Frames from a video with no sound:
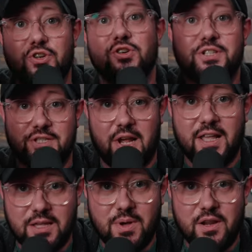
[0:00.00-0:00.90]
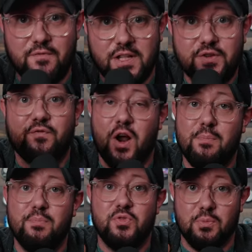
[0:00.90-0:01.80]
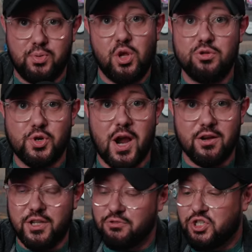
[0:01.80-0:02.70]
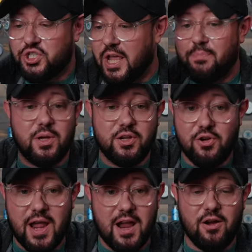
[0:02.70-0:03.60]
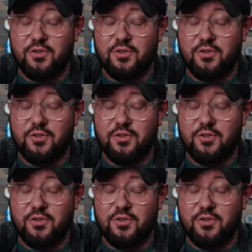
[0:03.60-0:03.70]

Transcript: good styling benefits from the blow dryer, you know, shaping your hair.